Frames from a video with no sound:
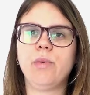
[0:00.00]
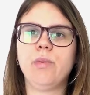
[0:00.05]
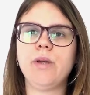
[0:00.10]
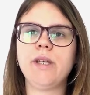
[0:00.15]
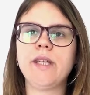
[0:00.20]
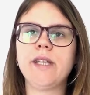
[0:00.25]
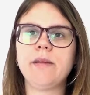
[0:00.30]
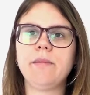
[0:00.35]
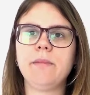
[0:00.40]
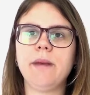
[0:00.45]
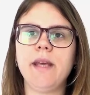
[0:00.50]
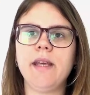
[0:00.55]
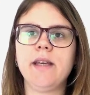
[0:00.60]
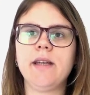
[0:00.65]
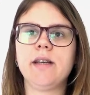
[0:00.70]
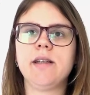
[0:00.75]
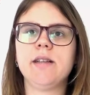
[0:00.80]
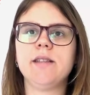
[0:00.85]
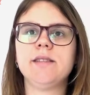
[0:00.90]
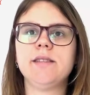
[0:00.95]
We can
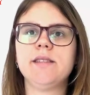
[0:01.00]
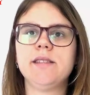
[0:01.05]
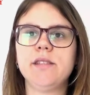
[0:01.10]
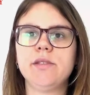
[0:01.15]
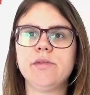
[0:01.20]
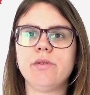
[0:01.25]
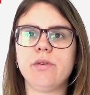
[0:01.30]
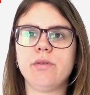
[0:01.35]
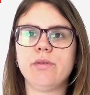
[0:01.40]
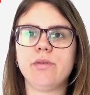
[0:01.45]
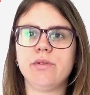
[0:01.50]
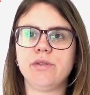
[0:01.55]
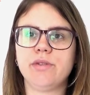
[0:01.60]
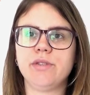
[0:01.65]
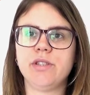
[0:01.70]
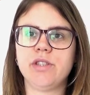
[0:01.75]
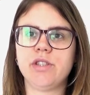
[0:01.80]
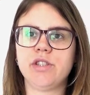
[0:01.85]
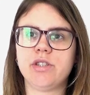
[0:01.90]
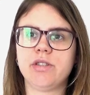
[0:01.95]
make a zero
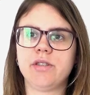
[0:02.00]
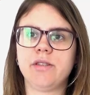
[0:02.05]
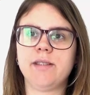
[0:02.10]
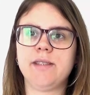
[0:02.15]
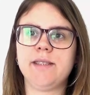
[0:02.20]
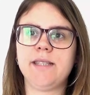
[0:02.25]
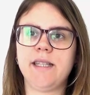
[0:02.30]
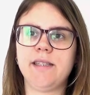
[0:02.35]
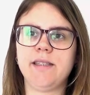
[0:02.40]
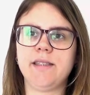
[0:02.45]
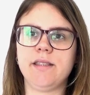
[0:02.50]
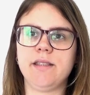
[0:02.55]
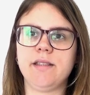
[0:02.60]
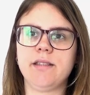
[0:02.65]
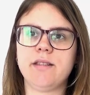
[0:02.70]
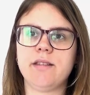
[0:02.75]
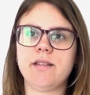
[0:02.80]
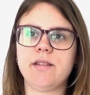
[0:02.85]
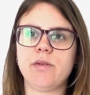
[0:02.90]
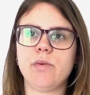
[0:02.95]
conditional
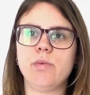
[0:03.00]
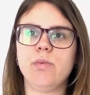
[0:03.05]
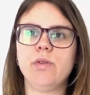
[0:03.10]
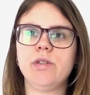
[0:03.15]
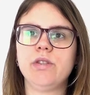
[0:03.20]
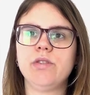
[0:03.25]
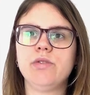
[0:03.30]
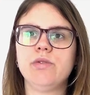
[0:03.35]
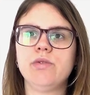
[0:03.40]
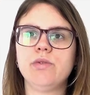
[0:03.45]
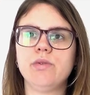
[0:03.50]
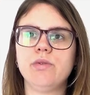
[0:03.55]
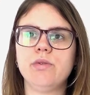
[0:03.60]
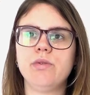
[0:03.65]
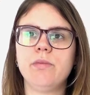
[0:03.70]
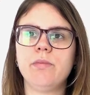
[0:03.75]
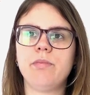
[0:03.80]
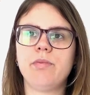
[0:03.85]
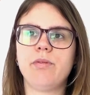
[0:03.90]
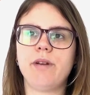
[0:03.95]
sentence with
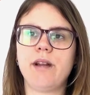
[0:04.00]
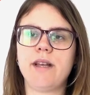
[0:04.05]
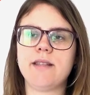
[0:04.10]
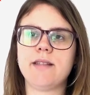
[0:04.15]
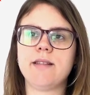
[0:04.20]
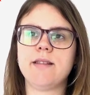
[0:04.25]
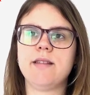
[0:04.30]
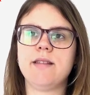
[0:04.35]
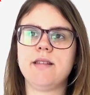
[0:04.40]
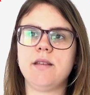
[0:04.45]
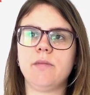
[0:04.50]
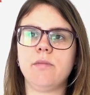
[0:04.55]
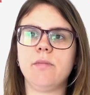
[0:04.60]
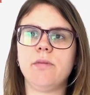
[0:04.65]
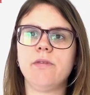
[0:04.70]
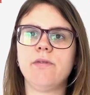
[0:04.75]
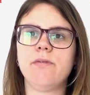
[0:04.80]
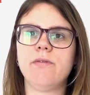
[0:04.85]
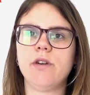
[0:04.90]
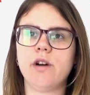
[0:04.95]
two present
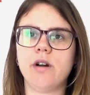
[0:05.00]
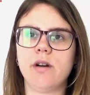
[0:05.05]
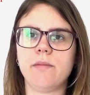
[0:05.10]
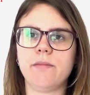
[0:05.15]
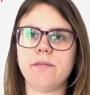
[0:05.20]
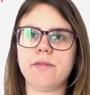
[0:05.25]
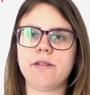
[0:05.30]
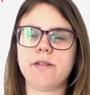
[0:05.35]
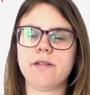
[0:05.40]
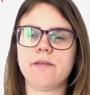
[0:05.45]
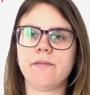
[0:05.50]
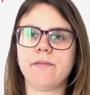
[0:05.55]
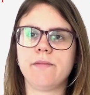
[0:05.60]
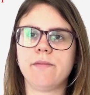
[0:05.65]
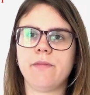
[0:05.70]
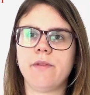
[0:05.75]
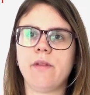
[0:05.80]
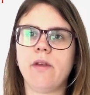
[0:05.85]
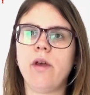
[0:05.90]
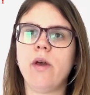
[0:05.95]
simple verbs,
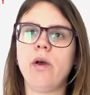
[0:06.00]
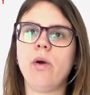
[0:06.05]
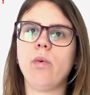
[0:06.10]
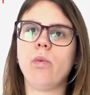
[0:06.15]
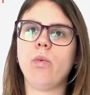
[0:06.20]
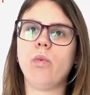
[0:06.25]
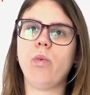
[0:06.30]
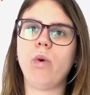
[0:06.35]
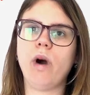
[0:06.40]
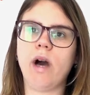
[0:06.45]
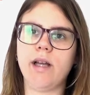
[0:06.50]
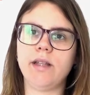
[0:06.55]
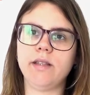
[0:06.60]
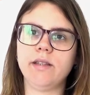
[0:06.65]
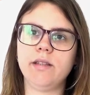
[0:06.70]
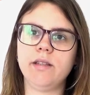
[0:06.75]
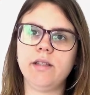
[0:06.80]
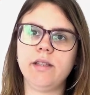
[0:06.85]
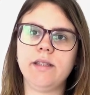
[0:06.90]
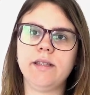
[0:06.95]

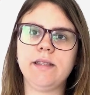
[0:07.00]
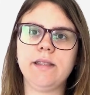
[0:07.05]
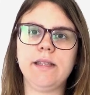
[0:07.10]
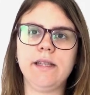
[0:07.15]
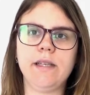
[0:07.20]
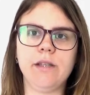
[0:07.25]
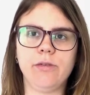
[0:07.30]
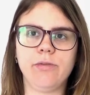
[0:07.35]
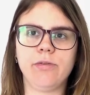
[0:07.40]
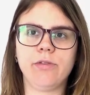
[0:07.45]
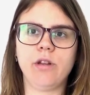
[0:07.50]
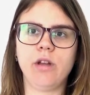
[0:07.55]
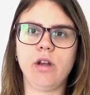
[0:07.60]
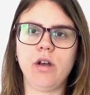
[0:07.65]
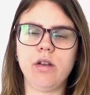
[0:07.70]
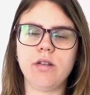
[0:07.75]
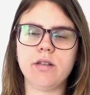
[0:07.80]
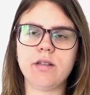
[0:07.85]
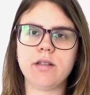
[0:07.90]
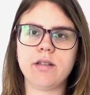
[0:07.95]
one in the if
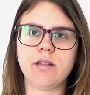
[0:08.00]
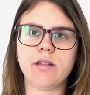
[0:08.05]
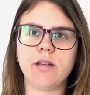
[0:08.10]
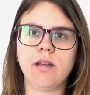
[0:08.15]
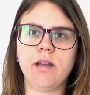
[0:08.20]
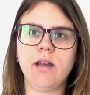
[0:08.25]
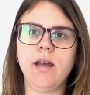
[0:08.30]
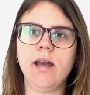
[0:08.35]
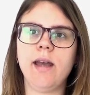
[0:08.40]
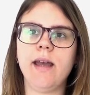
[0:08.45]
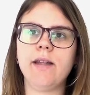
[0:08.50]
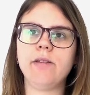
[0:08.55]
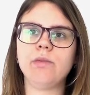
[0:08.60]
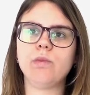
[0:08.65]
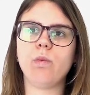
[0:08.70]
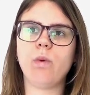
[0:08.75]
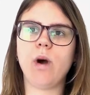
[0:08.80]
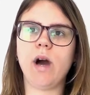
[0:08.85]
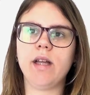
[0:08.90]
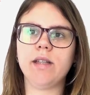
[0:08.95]
clause
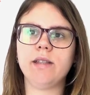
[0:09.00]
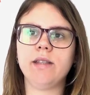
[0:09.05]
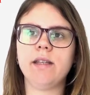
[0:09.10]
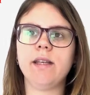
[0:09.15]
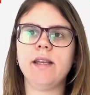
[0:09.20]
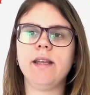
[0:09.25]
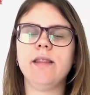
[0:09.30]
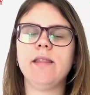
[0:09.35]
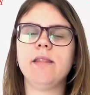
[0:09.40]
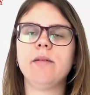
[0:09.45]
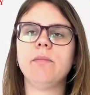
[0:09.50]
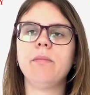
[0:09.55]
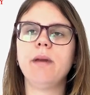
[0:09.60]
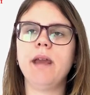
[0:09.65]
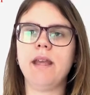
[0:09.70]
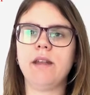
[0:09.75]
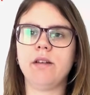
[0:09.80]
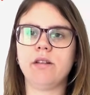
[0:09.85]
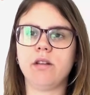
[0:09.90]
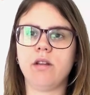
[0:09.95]
and one in the
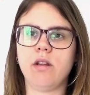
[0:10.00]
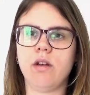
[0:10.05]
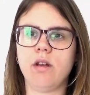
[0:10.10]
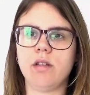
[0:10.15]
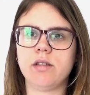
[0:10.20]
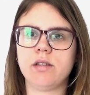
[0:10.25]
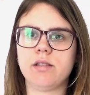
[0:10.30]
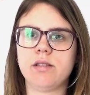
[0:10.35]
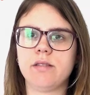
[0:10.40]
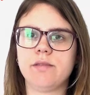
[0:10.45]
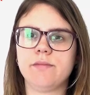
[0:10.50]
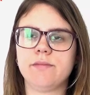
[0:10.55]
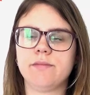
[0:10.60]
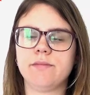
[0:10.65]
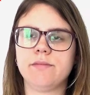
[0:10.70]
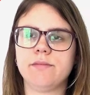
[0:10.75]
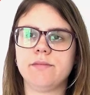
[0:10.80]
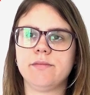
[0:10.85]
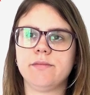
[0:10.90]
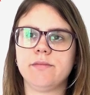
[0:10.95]
main clause.
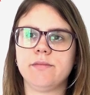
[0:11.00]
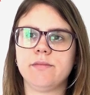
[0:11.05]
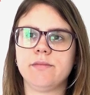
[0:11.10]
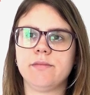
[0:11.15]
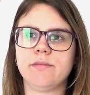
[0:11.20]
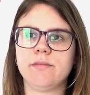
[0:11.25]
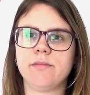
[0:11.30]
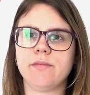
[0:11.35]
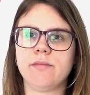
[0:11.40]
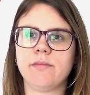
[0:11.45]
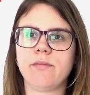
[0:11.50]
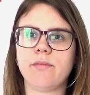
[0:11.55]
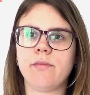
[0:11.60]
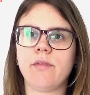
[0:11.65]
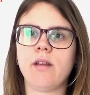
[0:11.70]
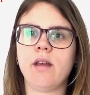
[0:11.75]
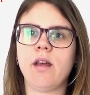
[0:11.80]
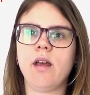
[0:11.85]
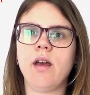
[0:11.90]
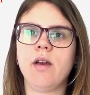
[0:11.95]

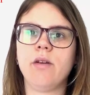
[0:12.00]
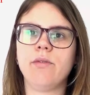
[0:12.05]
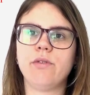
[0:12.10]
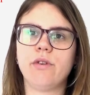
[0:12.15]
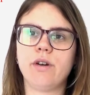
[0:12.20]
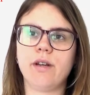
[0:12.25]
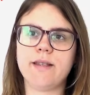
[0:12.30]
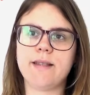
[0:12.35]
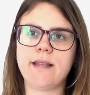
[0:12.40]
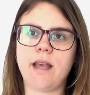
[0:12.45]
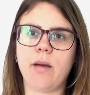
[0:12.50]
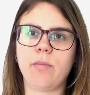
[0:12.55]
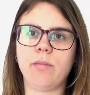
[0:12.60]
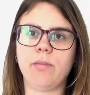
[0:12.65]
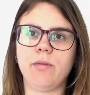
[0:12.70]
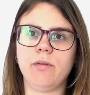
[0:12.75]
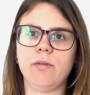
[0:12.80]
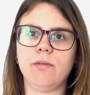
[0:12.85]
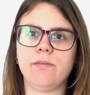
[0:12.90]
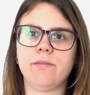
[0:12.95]
For
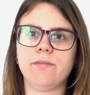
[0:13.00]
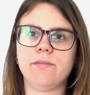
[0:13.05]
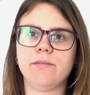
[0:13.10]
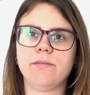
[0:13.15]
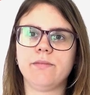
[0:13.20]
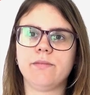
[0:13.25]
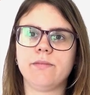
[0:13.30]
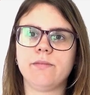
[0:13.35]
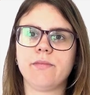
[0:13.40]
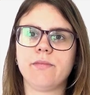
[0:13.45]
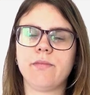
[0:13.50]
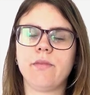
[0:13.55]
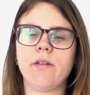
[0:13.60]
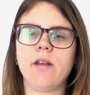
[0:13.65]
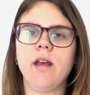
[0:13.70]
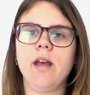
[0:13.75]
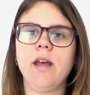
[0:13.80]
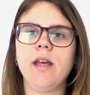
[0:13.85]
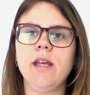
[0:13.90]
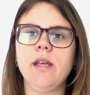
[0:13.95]
example,
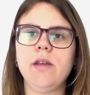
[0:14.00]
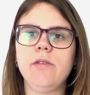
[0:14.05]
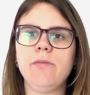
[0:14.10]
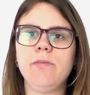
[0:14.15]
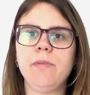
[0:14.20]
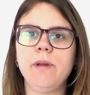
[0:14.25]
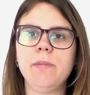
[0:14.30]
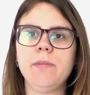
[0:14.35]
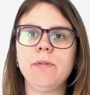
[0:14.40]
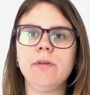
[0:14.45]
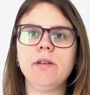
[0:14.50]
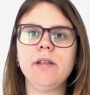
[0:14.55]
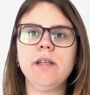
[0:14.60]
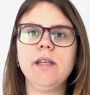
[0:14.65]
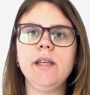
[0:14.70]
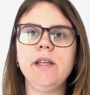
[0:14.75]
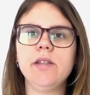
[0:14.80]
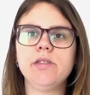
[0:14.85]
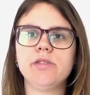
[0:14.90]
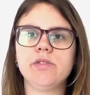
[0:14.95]
if people
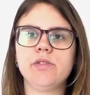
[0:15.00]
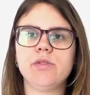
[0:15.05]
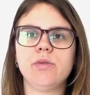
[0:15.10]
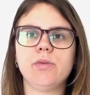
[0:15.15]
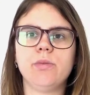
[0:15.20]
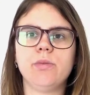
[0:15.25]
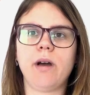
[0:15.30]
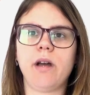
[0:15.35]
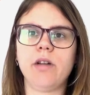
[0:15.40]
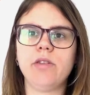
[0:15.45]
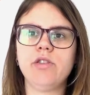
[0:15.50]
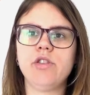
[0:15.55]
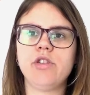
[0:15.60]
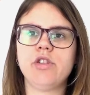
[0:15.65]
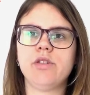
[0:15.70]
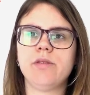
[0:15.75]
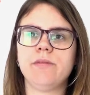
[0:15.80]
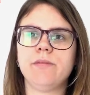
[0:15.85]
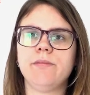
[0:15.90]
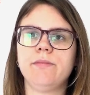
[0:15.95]
eat
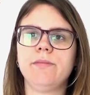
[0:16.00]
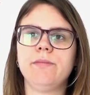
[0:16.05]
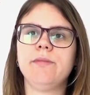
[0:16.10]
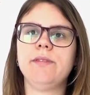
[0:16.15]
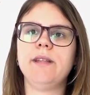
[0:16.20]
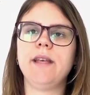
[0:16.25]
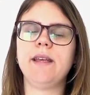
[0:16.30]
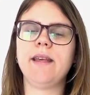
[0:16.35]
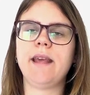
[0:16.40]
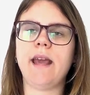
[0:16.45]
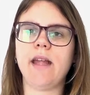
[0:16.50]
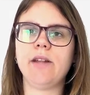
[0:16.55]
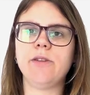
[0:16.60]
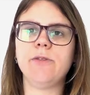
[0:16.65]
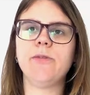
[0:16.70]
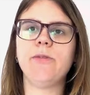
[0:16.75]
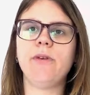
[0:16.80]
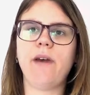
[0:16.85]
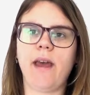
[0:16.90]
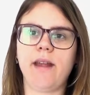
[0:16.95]
much, they get
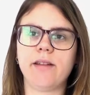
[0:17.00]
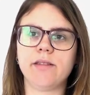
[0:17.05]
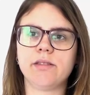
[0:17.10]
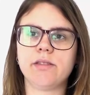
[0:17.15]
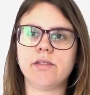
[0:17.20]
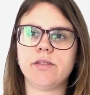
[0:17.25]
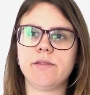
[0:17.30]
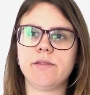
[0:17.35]
fat.